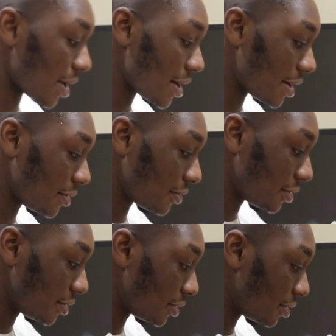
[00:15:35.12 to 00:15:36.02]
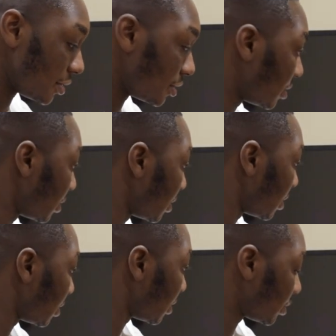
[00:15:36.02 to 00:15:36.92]
I have,
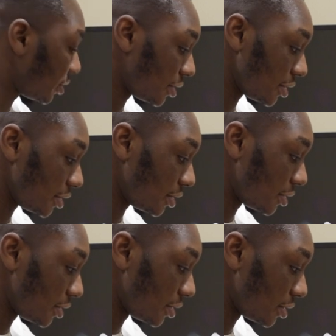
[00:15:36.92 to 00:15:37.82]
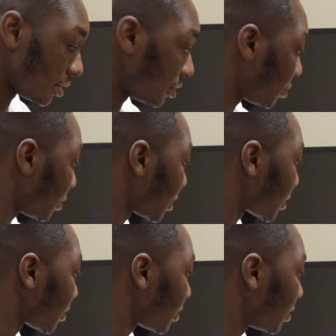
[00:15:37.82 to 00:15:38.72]
let's see,
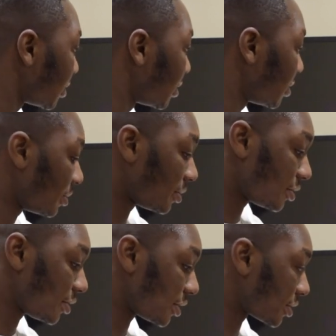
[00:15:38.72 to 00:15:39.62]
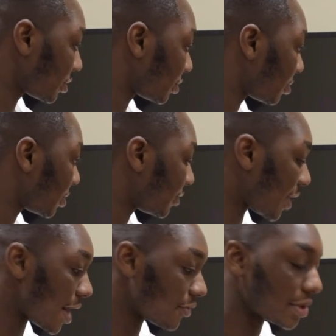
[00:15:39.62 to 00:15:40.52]
6, 6, 12,
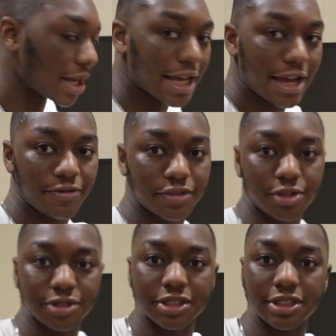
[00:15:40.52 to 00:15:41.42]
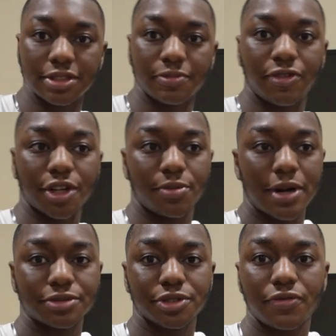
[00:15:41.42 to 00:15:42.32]
I have, I have 13 Funko
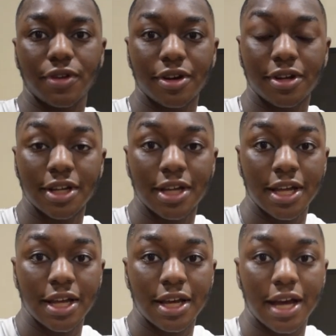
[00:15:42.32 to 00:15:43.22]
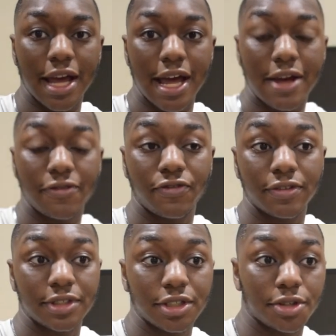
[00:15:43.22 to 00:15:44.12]
Pops so far. I have
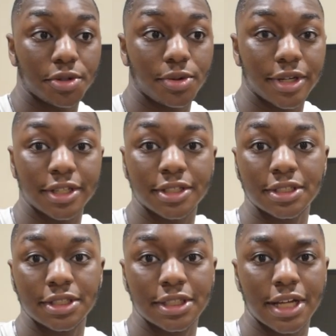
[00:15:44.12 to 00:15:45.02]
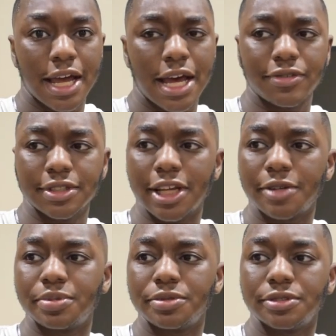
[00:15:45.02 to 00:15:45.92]
15 on the way. I have a
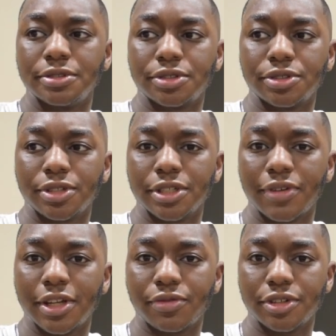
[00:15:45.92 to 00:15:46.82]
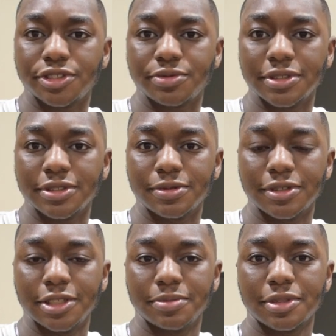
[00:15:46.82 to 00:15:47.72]
Deadpool 30th anniversary
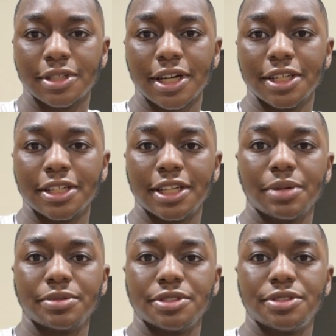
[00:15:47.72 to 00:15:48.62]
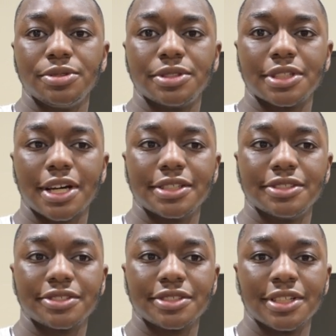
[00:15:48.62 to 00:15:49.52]
with him cutting the cake with the two
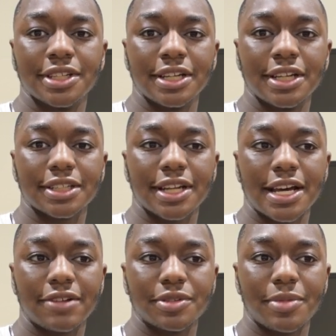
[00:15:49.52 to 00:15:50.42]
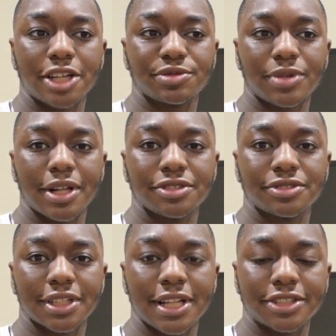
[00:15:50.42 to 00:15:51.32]
katanas. Then I have the Miles Morales,
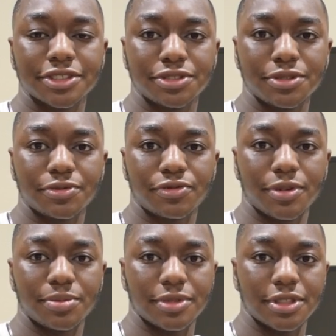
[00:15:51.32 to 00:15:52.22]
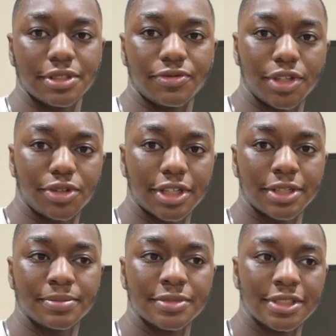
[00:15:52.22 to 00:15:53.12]
the classic suit from the video
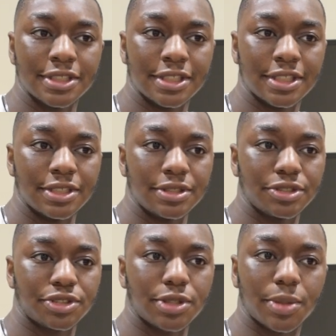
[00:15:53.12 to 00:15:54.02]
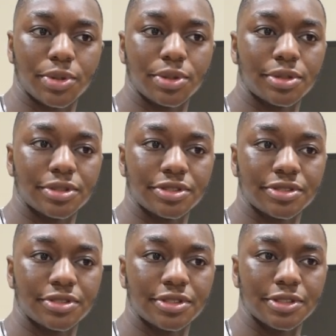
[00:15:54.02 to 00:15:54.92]
game. Those two are
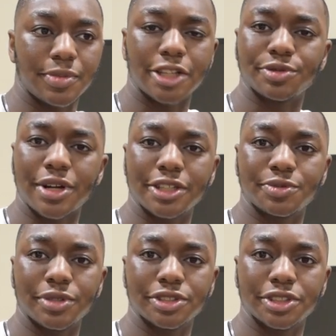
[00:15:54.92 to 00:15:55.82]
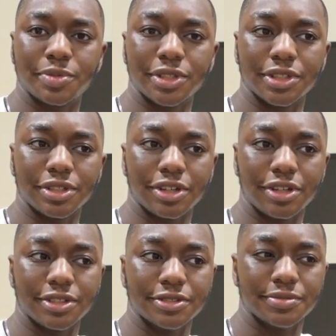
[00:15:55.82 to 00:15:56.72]
pre-orders. The Miles Morales one should be here
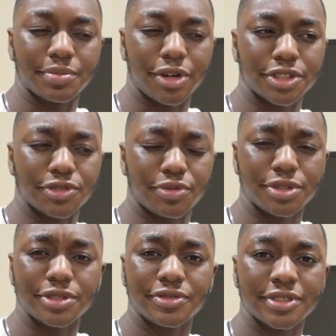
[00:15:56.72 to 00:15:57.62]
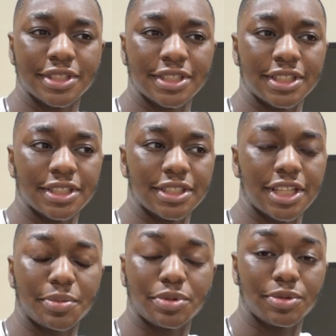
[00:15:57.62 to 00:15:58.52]
on March 4th. The
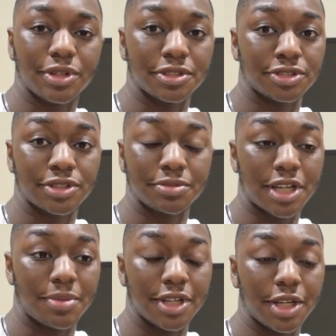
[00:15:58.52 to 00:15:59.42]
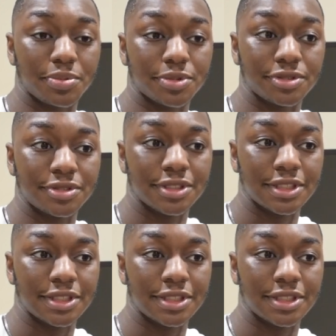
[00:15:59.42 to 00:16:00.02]
Deadpool one sometime in April.